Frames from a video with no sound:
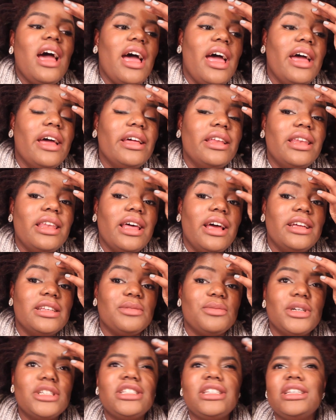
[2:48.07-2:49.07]
And
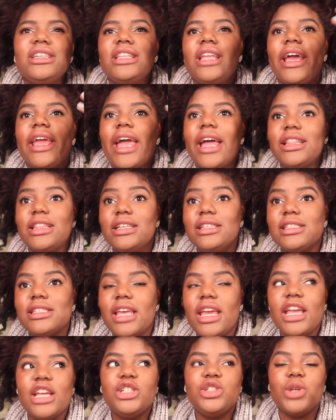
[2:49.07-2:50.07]
especially like at this
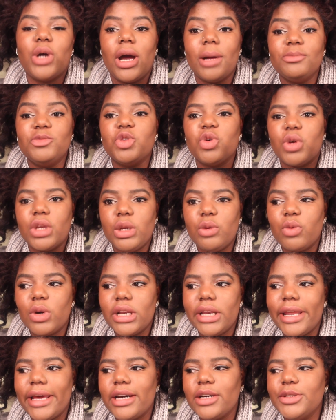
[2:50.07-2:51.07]
age, I'm
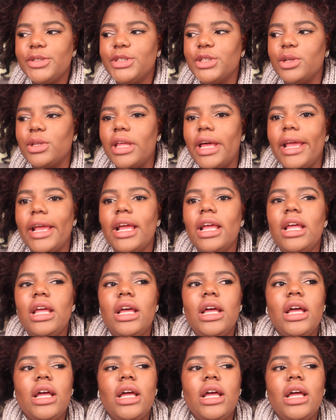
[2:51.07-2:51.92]
21 now, so like